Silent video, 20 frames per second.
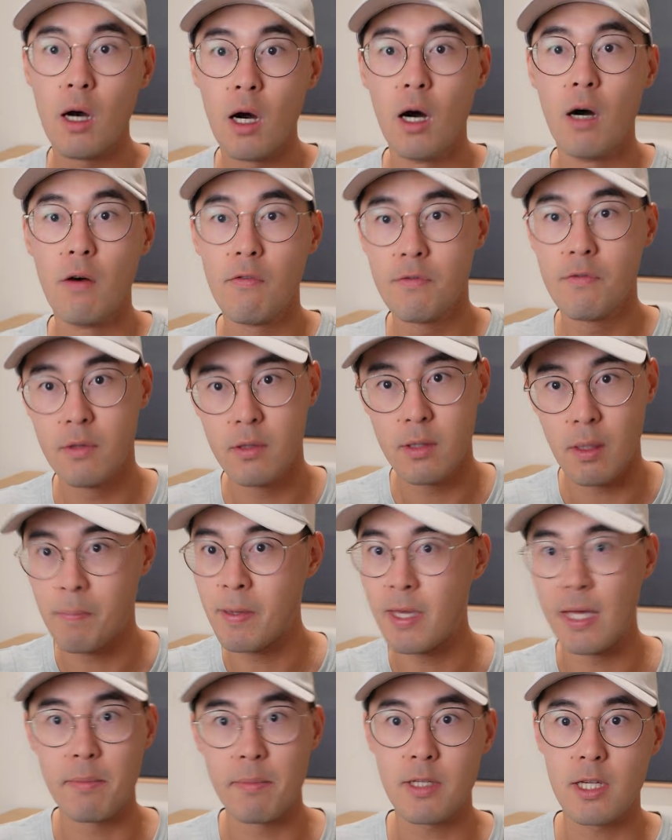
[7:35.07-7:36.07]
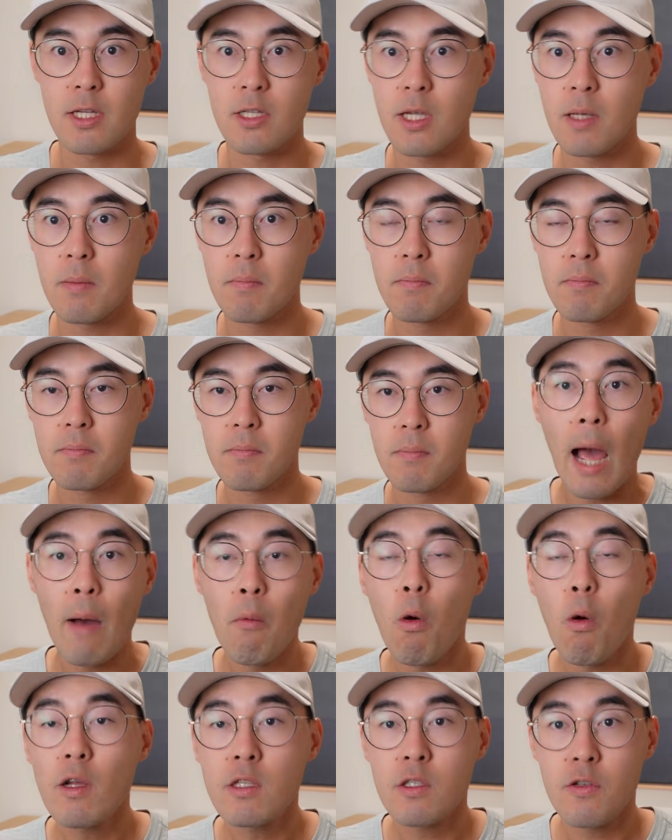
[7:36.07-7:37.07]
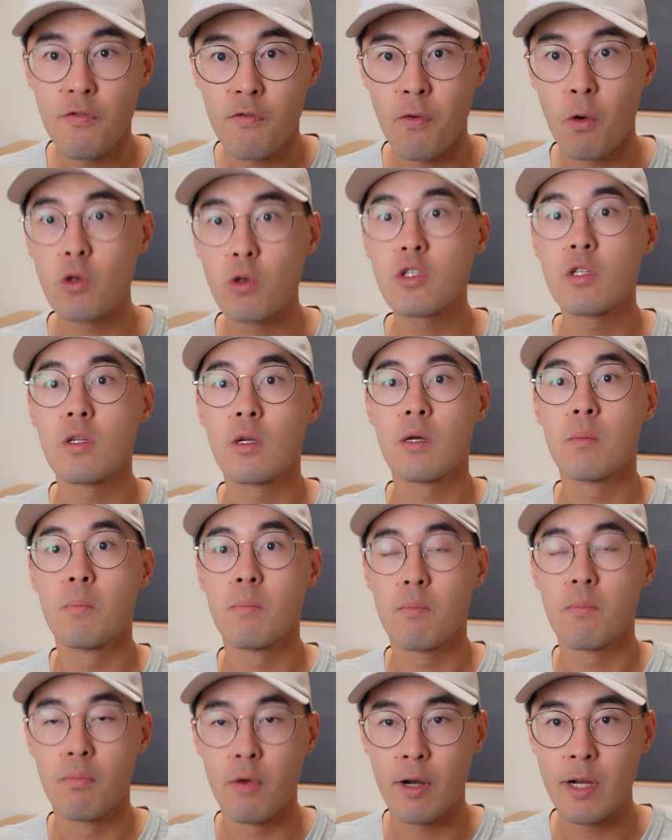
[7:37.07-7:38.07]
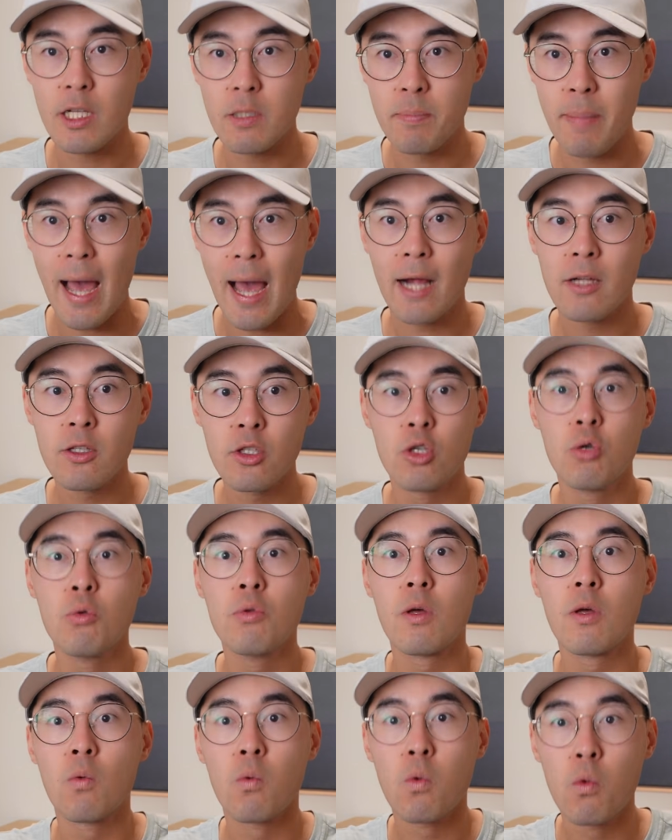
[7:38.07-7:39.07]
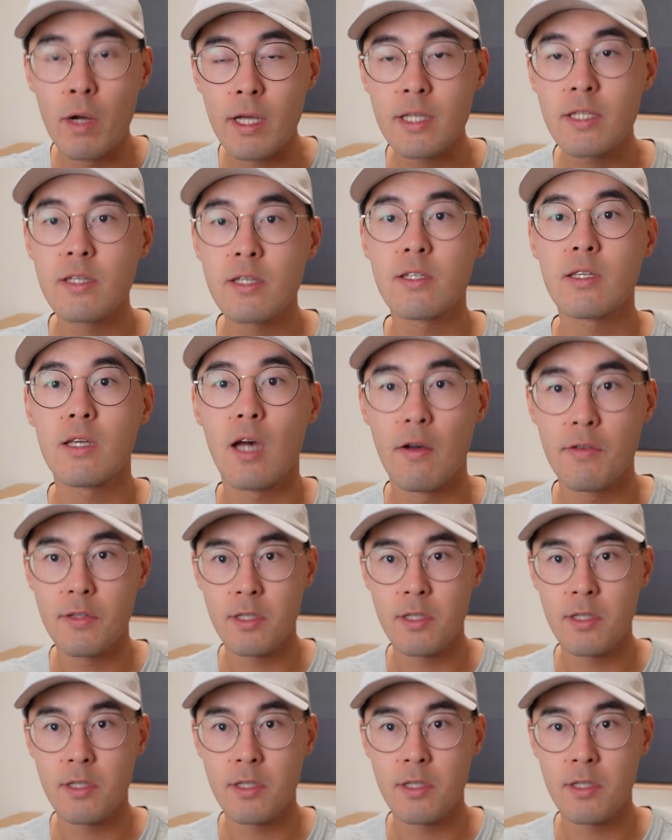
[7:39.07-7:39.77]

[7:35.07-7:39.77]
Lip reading: of the PMCC. I want to first bring us back to the risks of